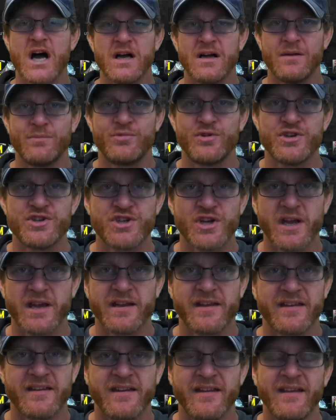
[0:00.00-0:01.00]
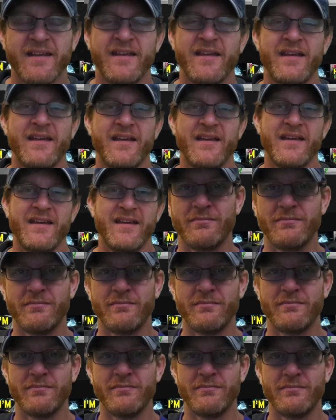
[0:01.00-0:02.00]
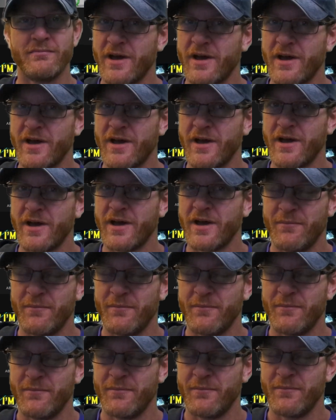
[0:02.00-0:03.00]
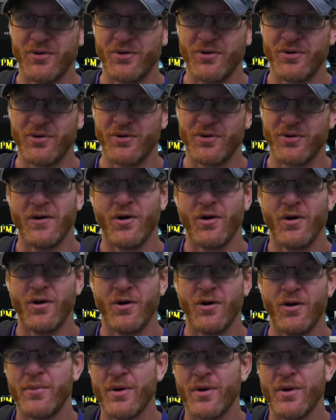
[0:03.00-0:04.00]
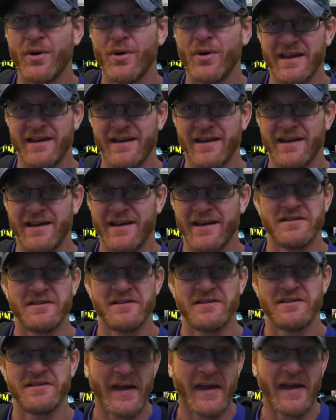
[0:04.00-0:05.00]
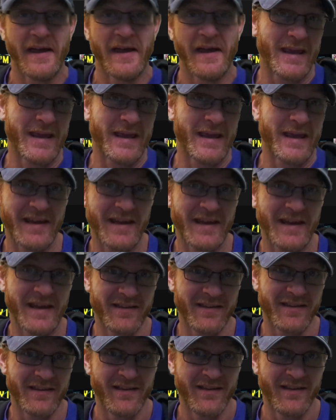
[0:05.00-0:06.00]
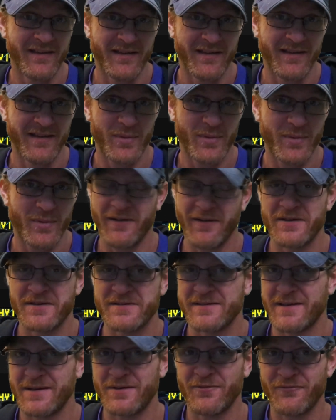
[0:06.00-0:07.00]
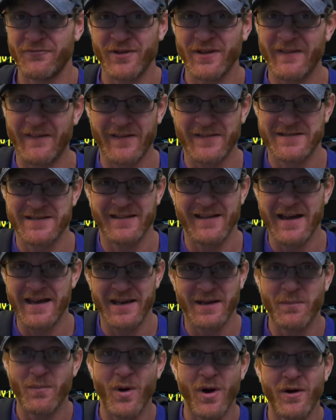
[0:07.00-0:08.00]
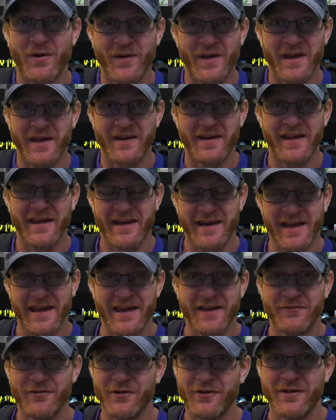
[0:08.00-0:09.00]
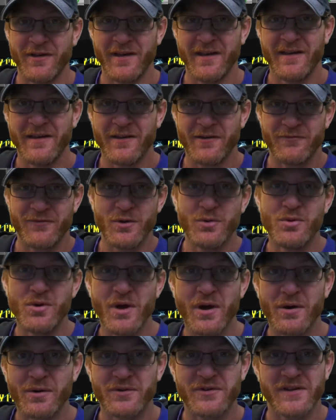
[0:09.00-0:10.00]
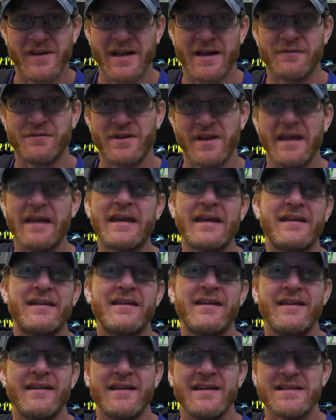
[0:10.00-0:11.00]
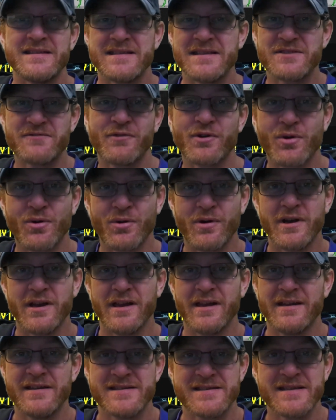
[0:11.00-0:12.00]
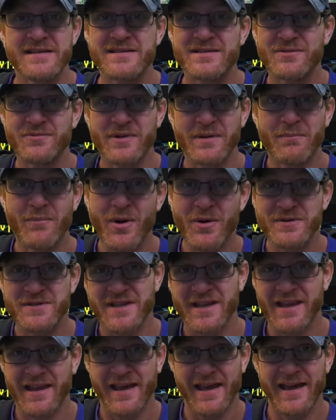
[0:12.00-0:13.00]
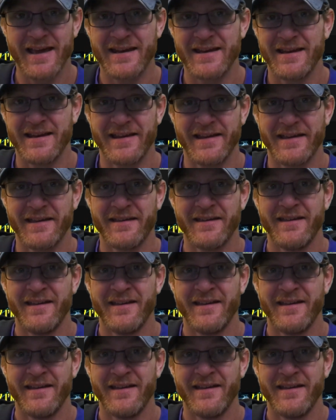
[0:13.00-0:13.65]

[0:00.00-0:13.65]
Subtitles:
Appreciate it. Real quick, I'm actually putting all my post edits at the beginning because I don't feel like sliding them all in, and I have a few notes that I've taken since recording, since doing most of the editing.